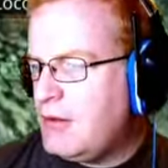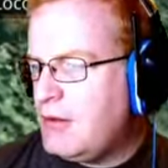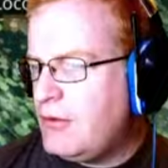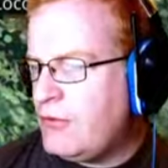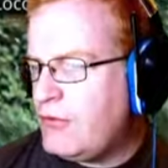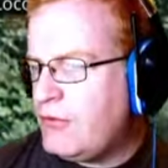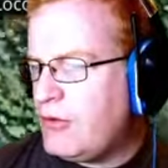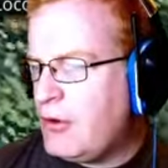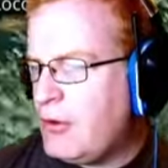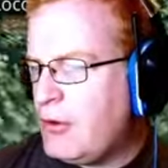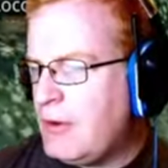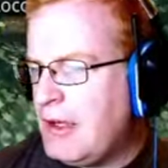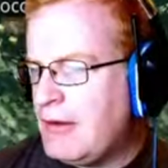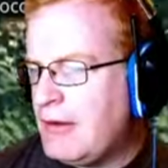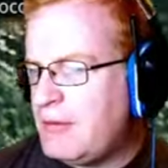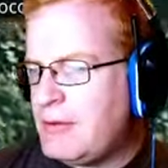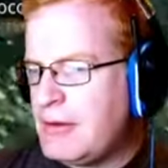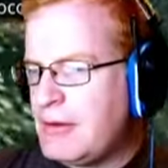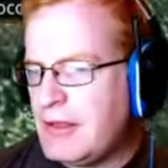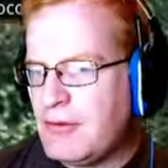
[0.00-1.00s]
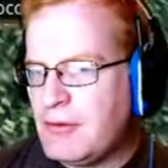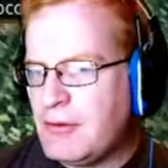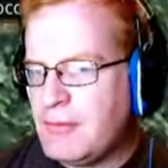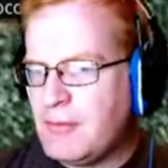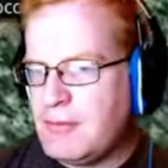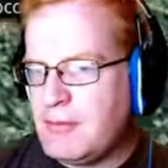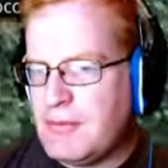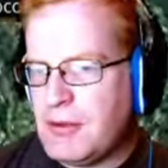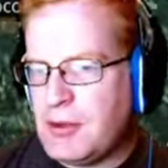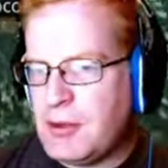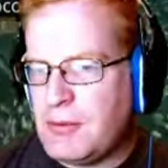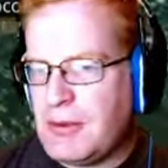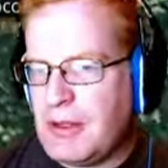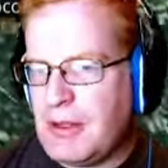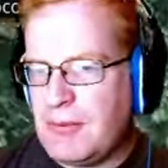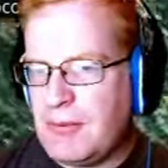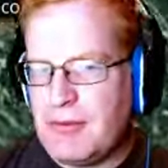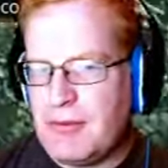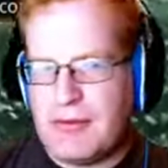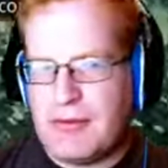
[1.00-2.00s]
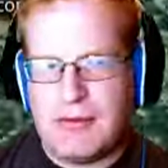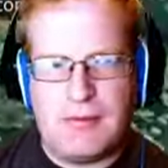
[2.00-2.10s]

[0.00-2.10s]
so we have plenty of room in our pipes.